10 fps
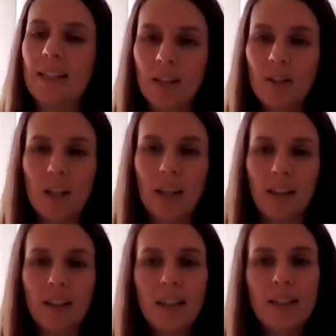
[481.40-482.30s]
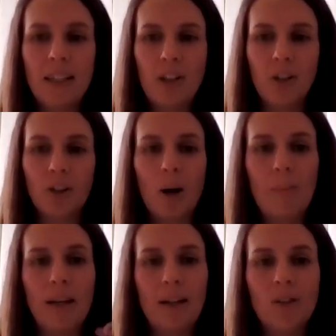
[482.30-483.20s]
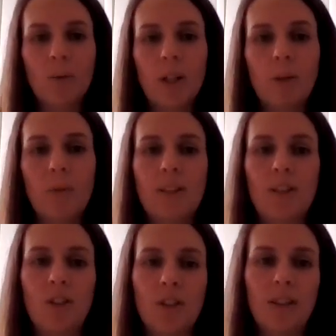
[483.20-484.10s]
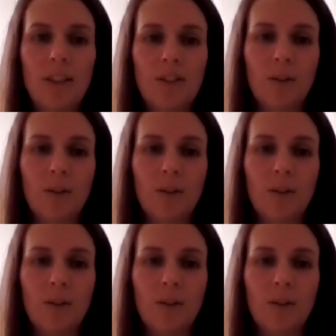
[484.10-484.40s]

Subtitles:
secondary teacher coming in to work with the digital leaders.